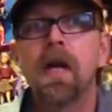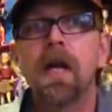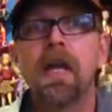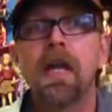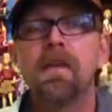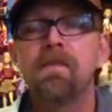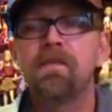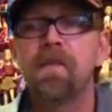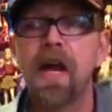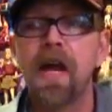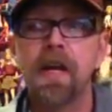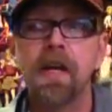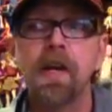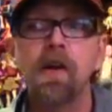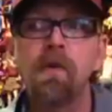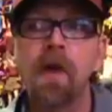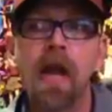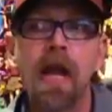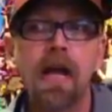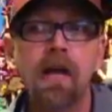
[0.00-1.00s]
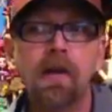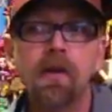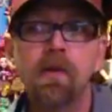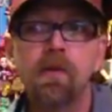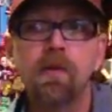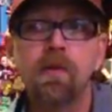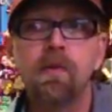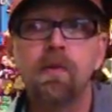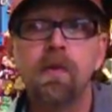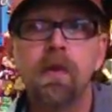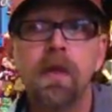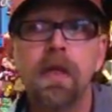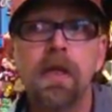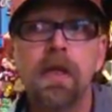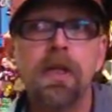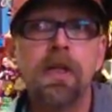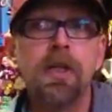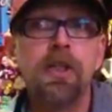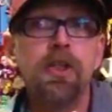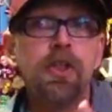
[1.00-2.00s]
If I know how to
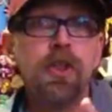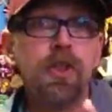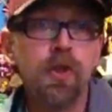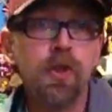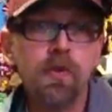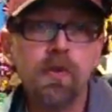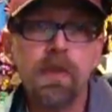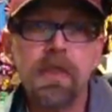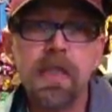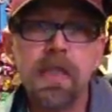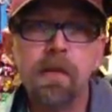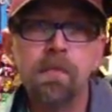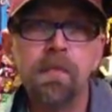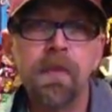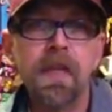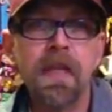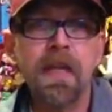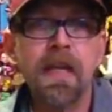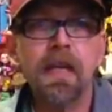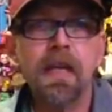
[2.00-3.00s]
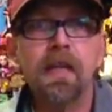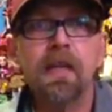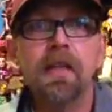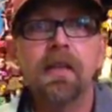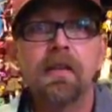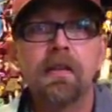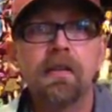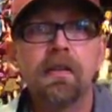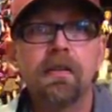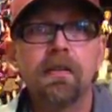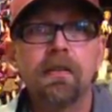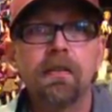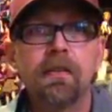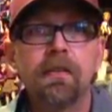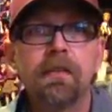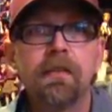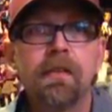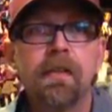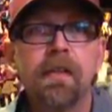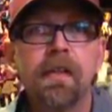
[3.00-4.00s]
do something
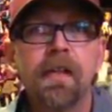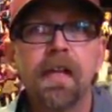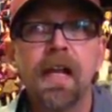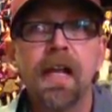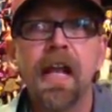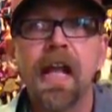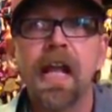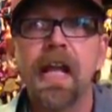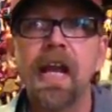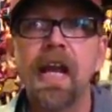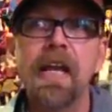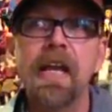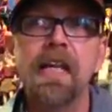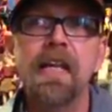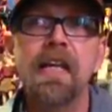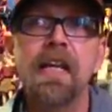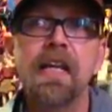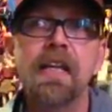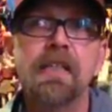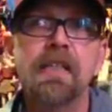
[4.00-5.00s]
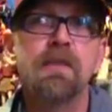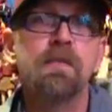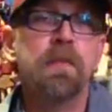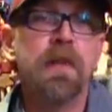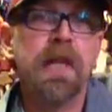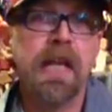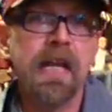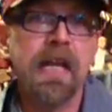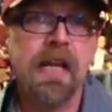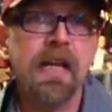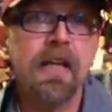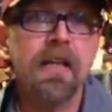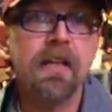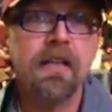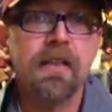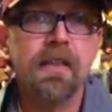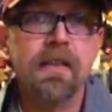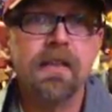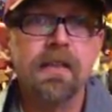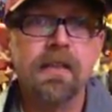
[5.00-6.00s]
and I can explain
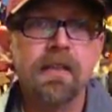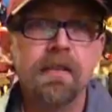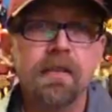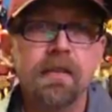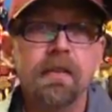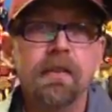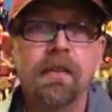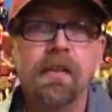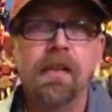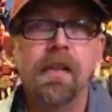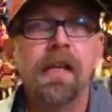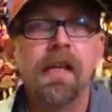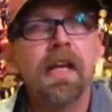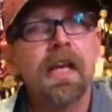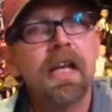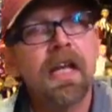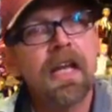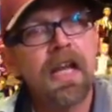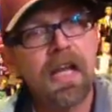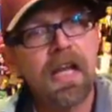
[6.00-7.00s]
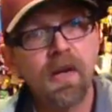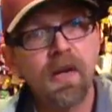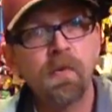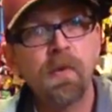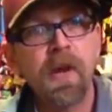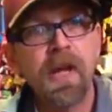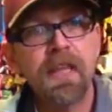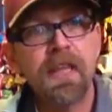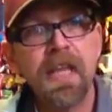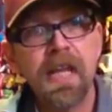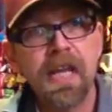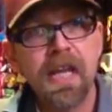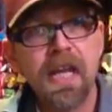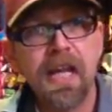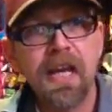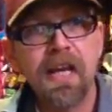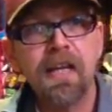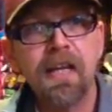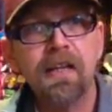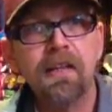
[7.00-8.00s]
it in a way they
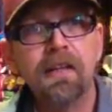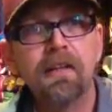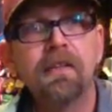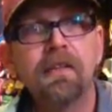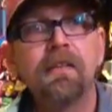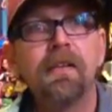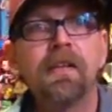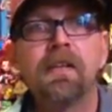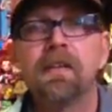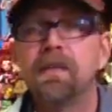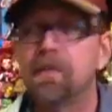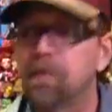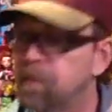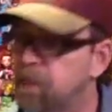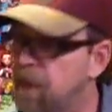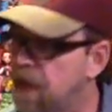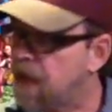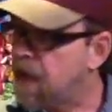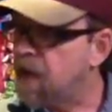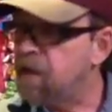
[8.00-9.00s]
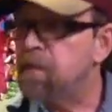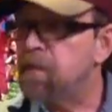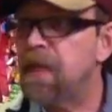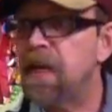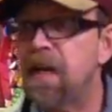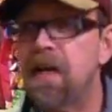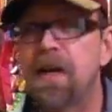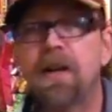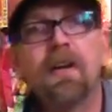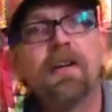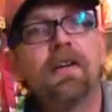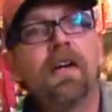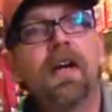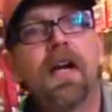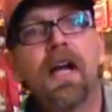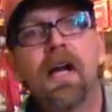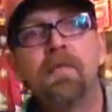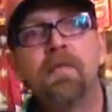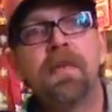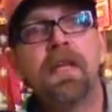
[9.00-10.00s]
get it, I'm there.
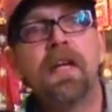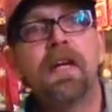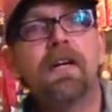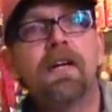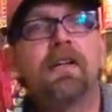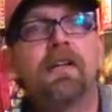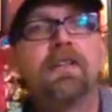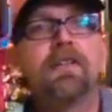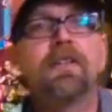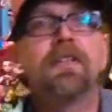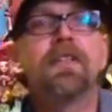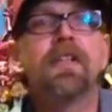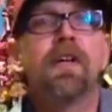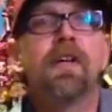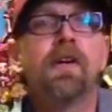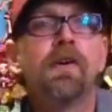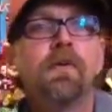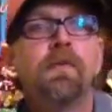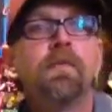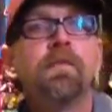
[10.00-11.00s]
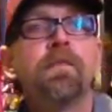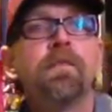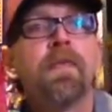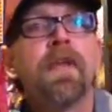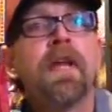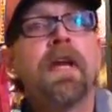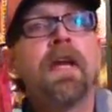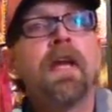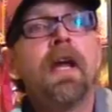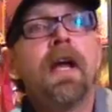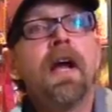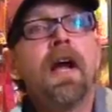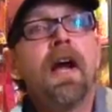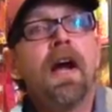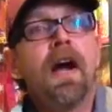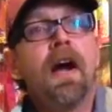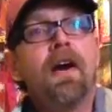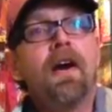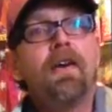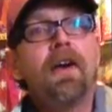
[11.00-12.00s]
I'm there. So,
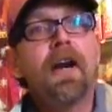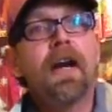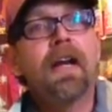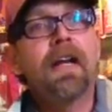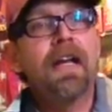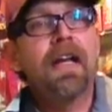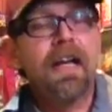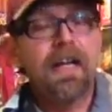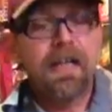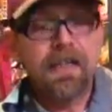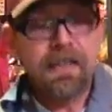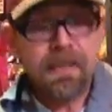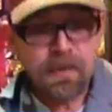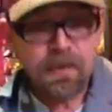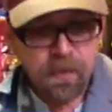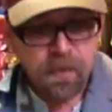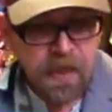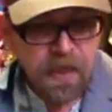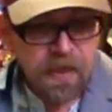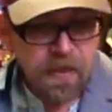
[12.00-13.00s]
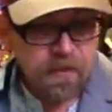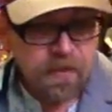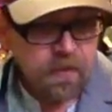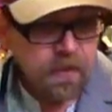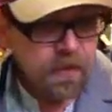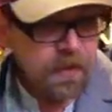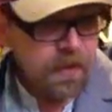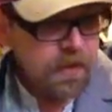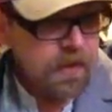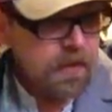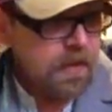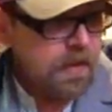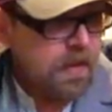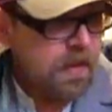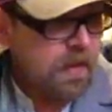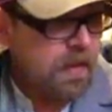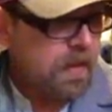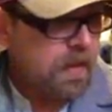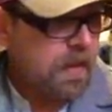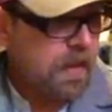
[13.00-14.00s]
all right, guys. Well,
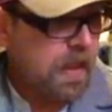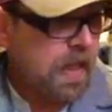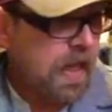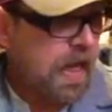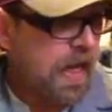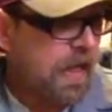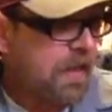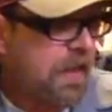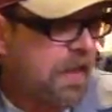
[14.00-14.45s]
I